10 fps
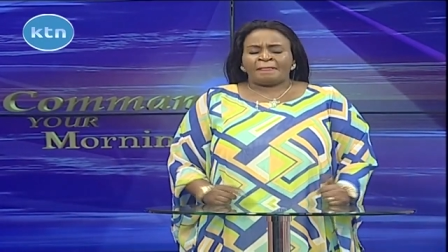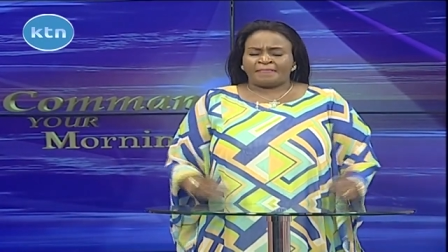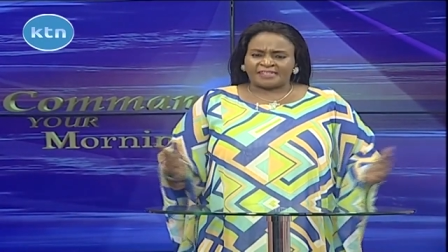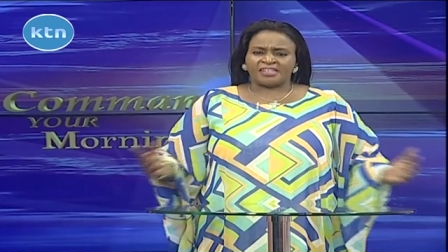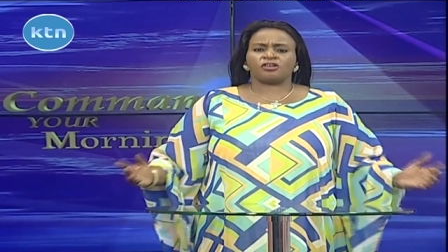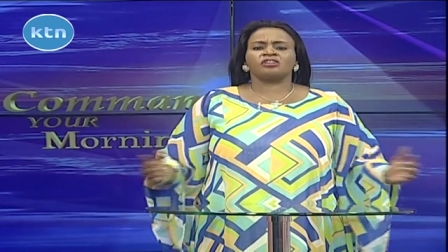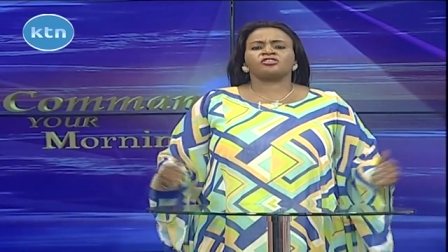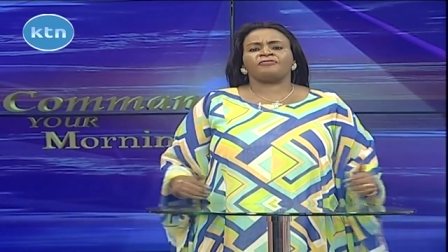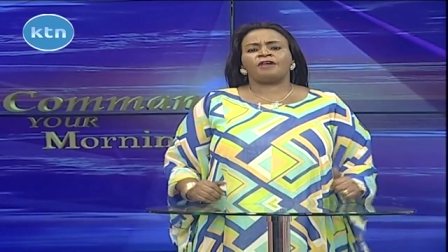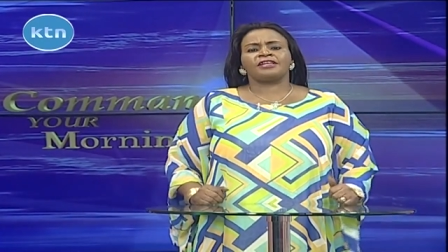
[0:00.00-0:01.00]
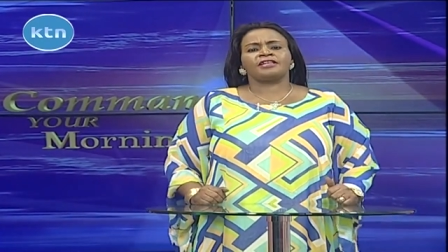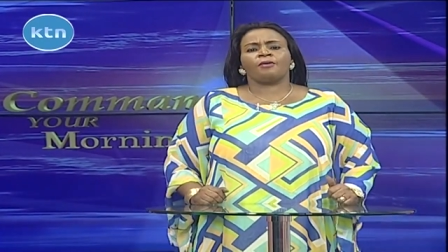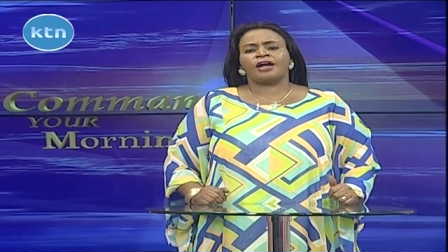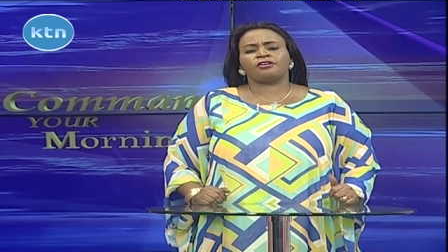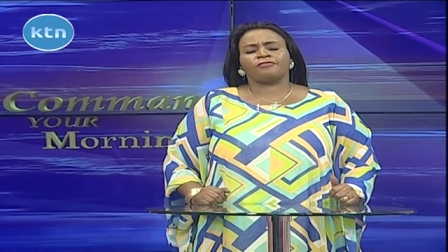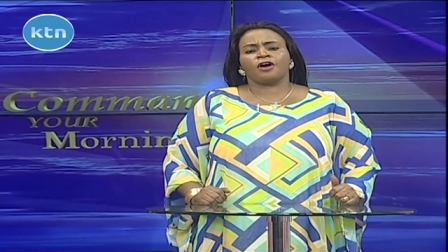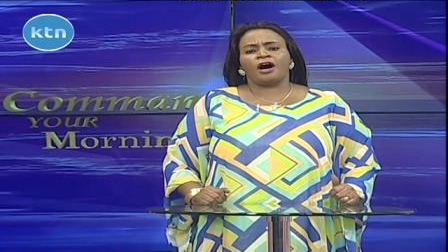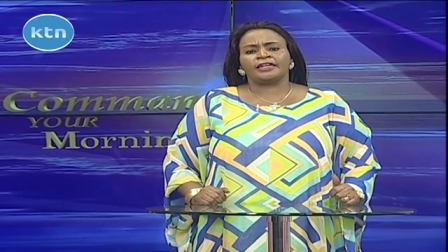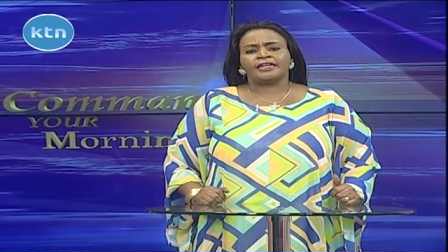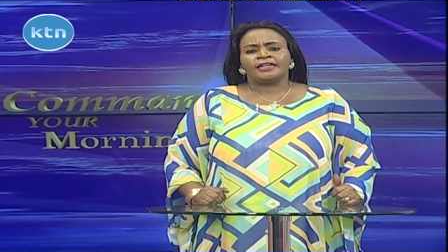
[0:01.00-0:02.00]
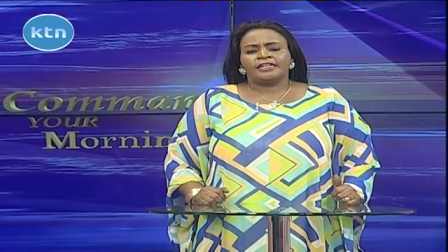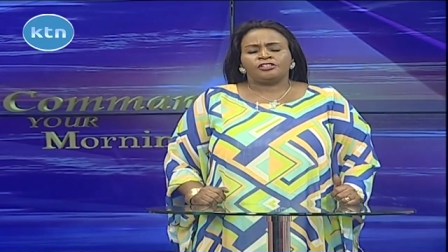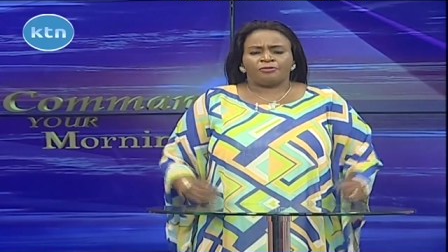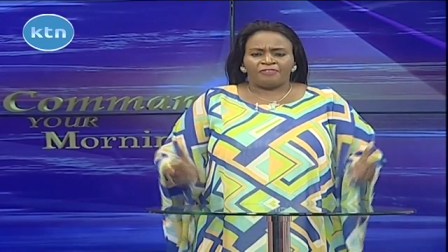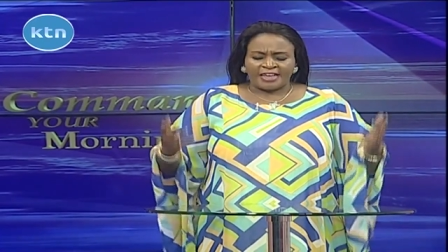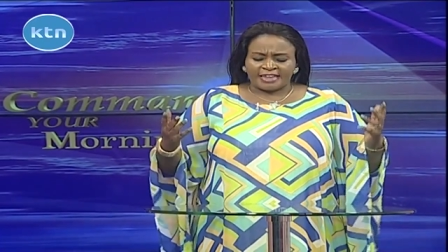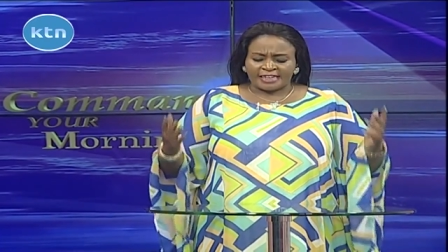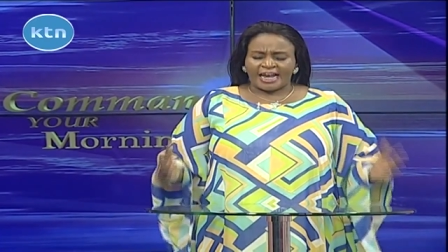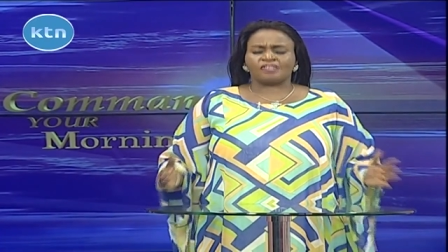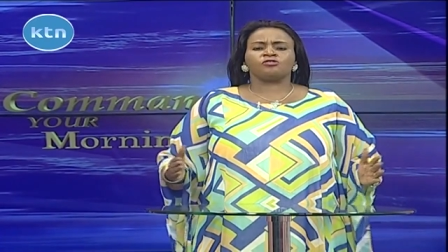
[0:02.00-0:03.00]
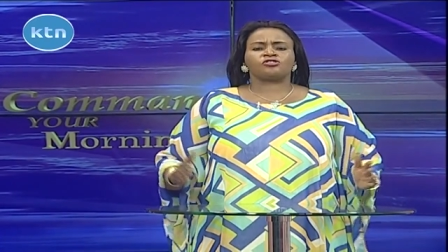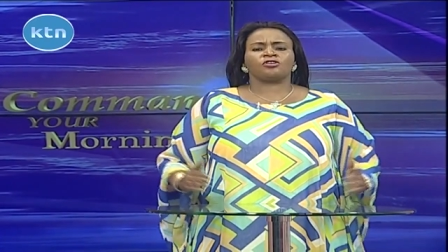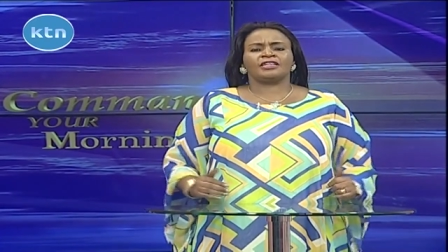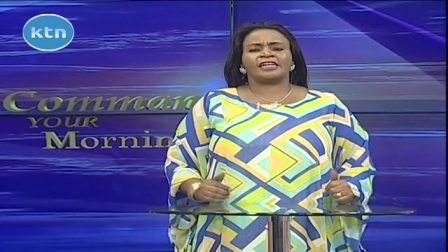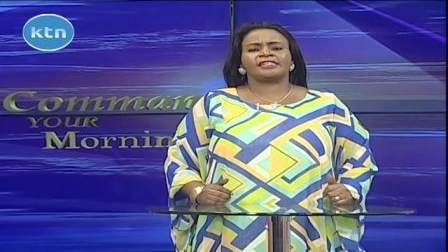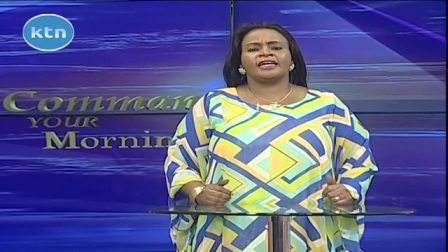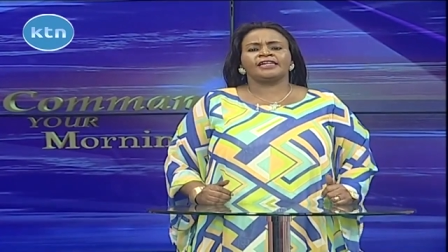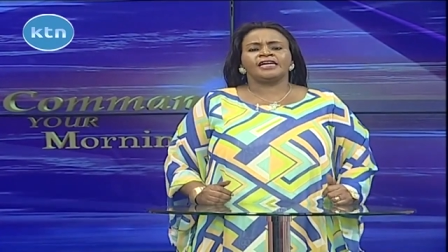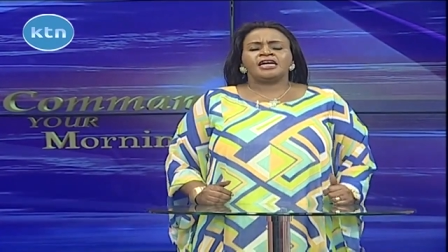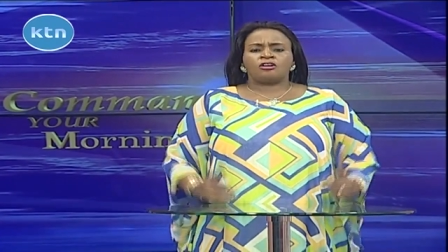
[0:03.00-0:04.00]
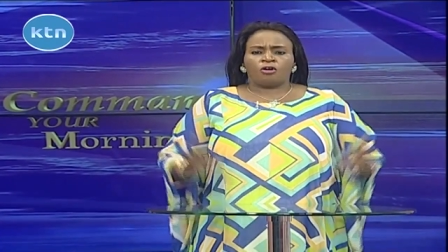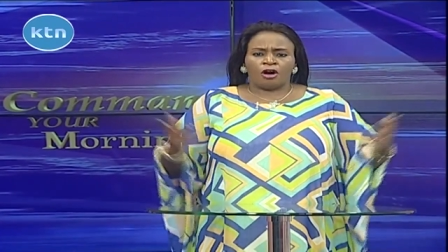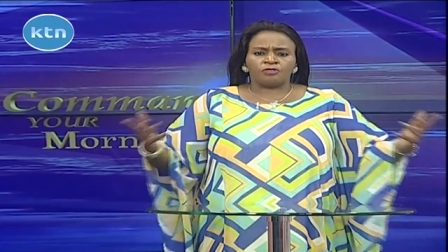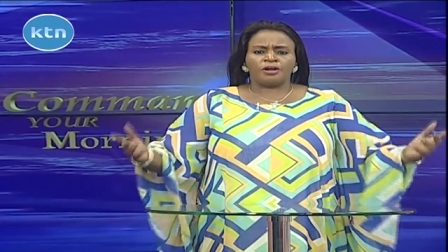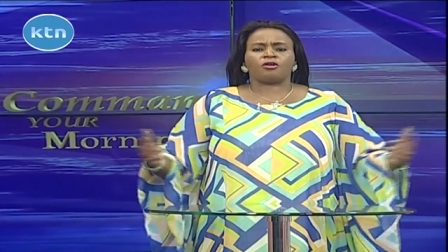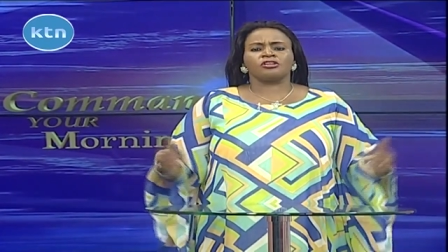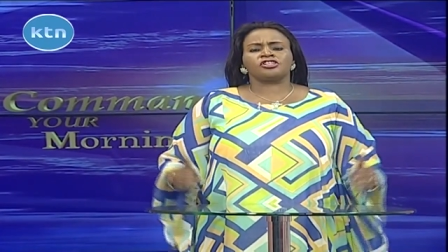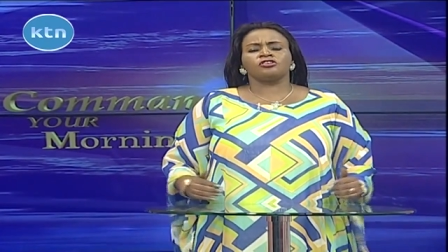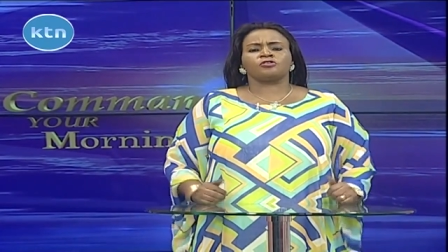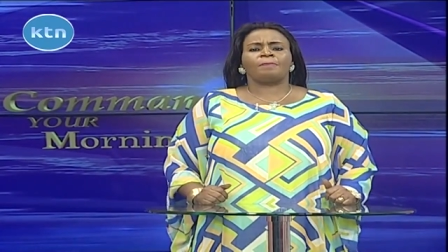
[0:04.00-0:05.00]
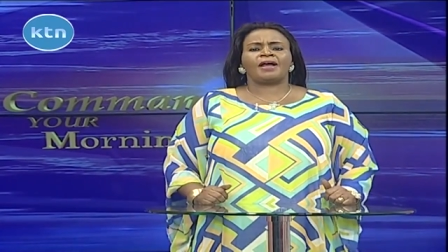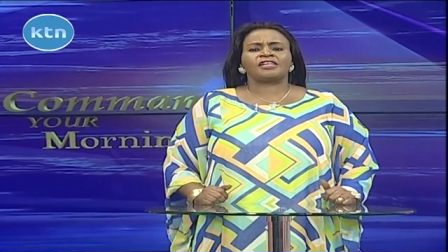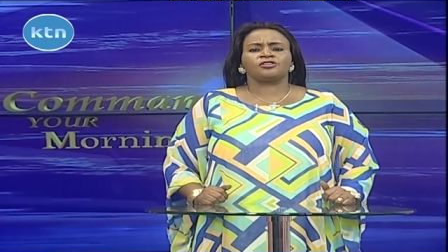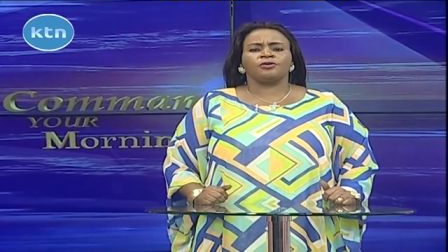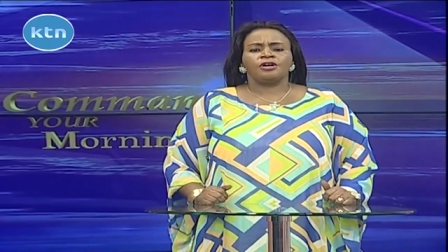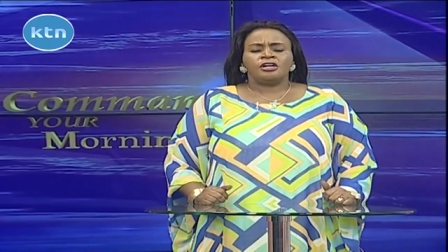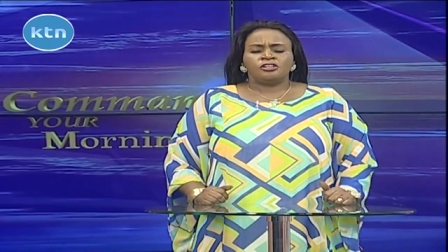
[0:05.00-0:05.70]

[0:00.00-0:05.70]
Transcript: this is also found in the word of god you'll find that as you sow the seed God will continue to bless you.